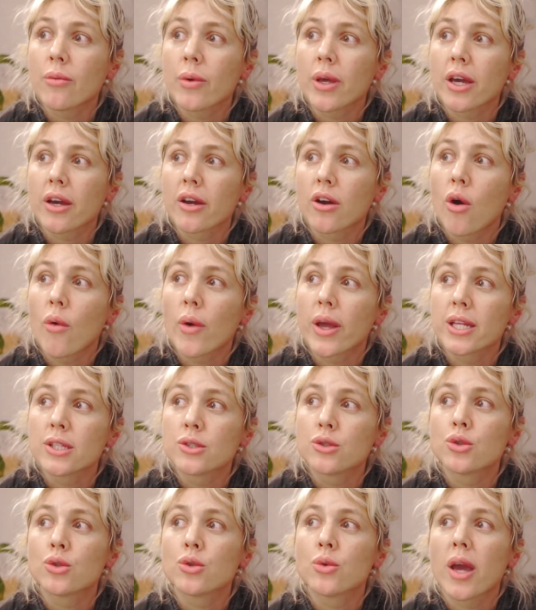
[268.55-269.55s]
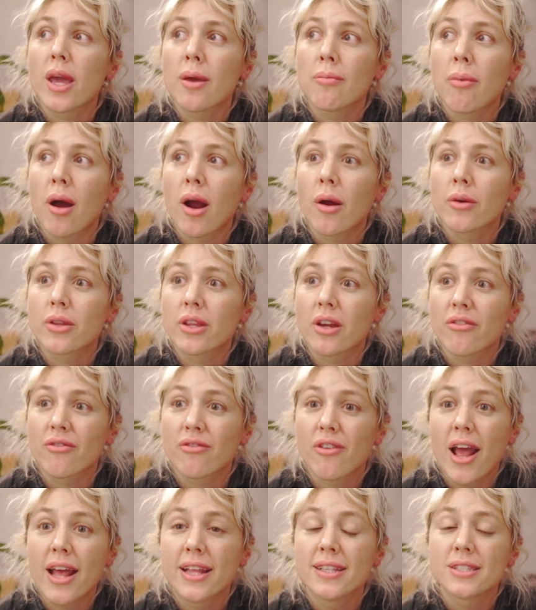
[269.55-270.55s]
We are going to a bar with our
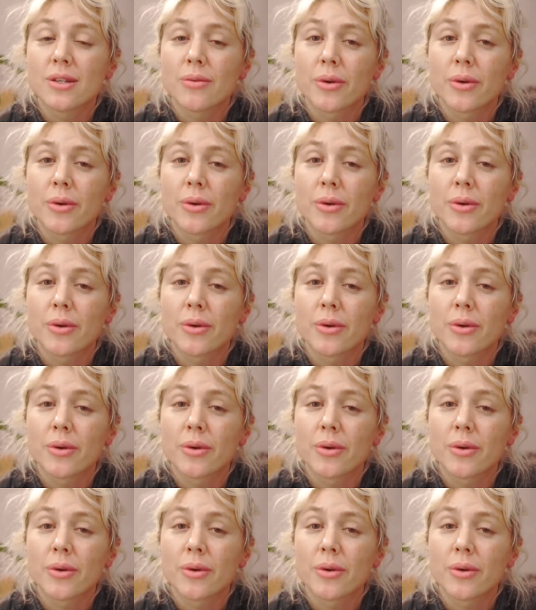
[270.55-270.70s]
friends